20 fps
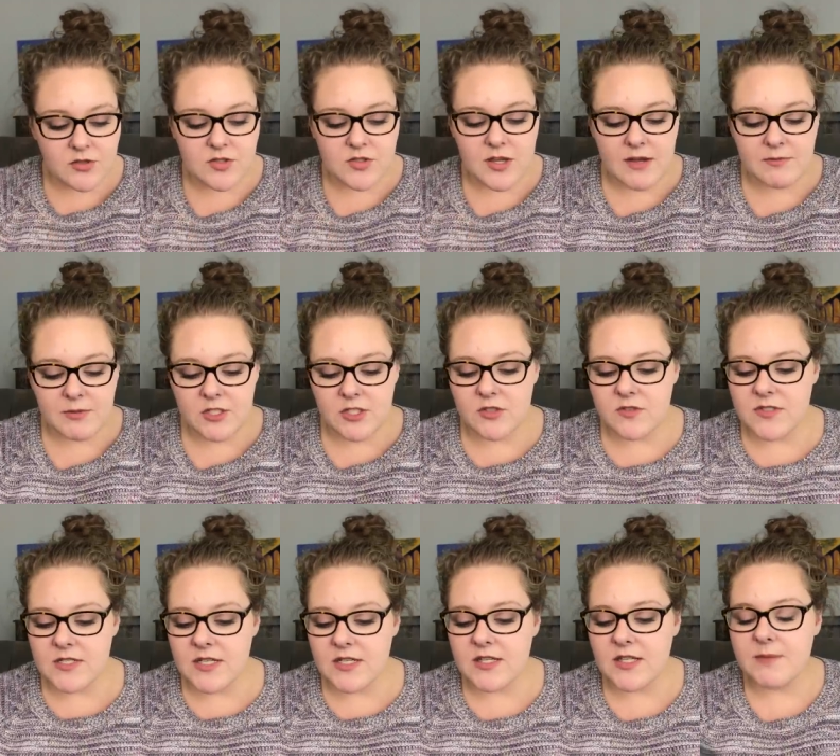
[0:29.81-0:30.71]
So I've been
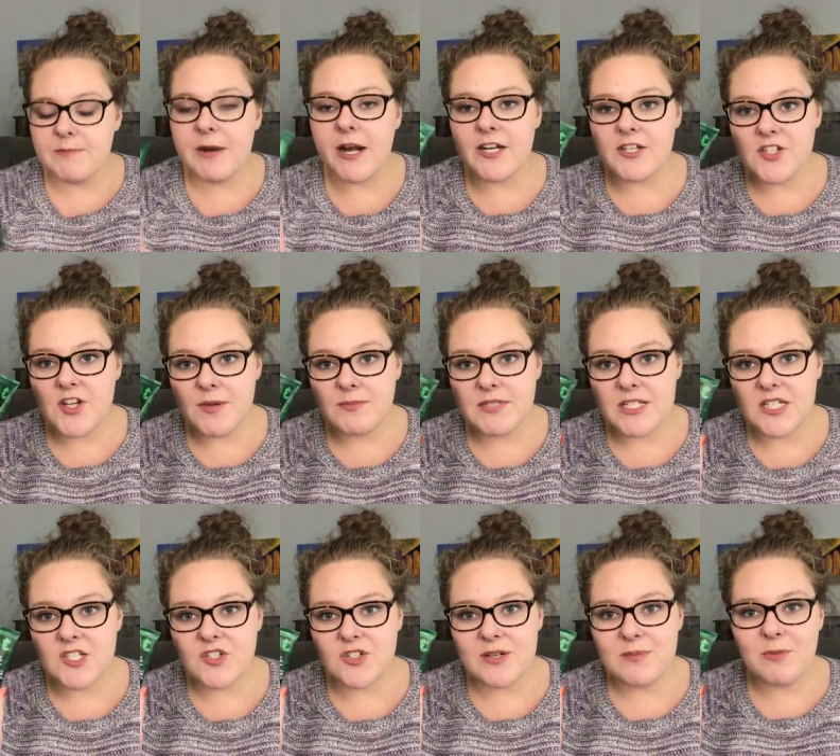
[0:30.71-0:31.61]
using the Body Shop
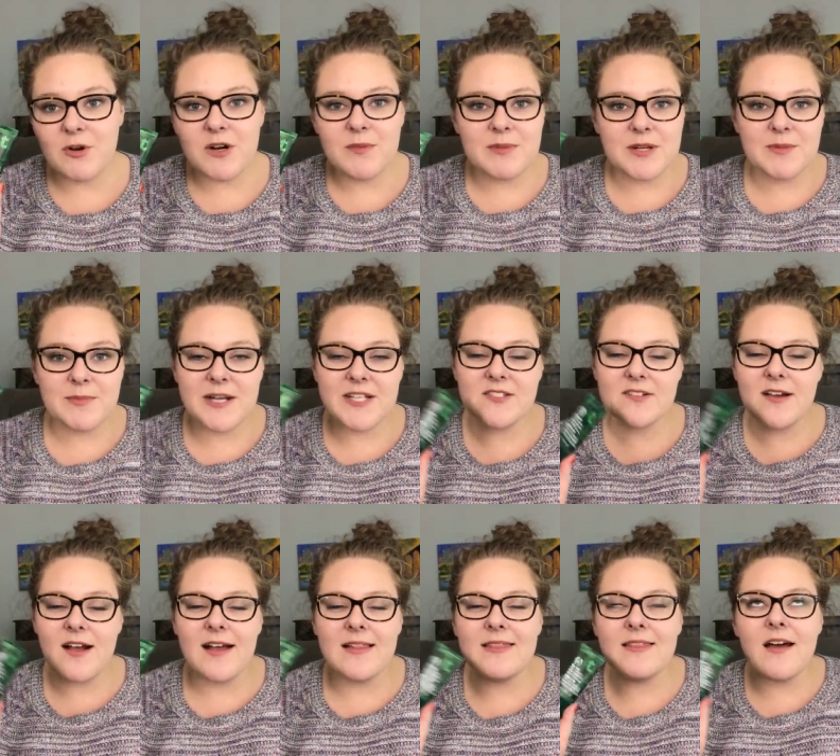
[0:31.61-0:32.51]
Tea Tree Pore
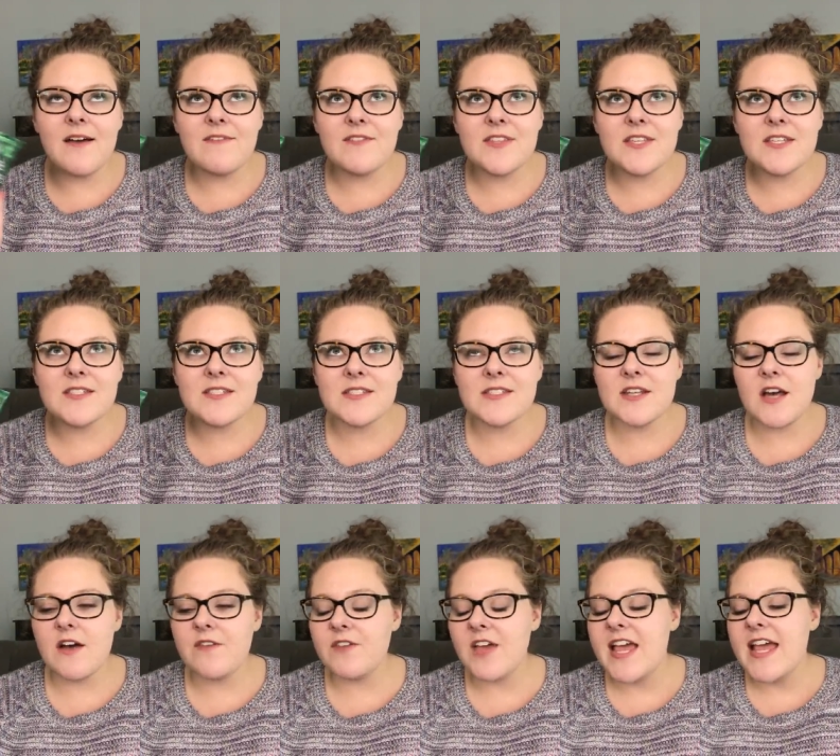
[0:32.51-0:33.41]
Minimizer. I love this
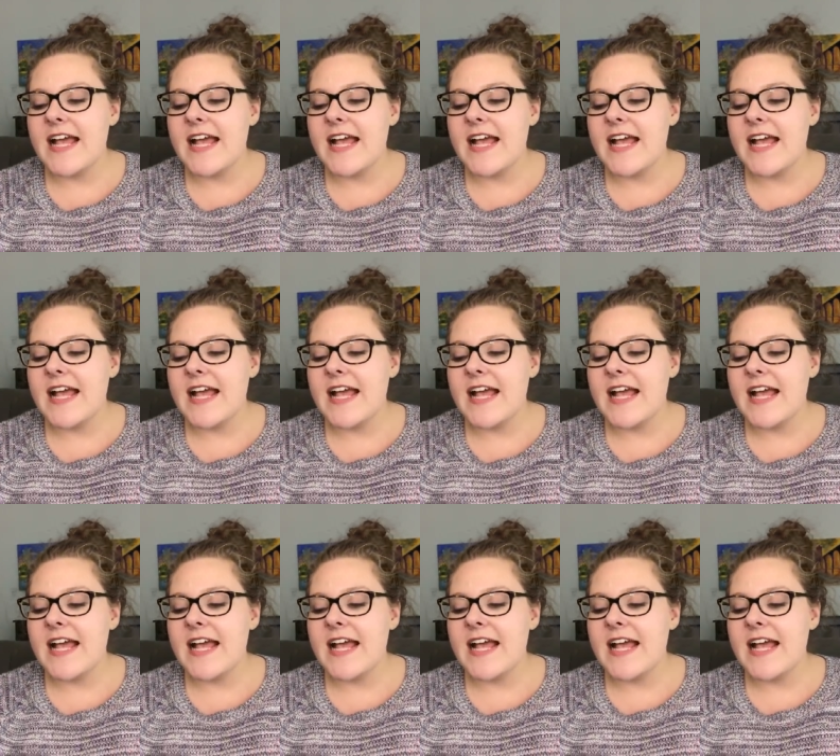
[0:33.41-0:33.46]
stuff.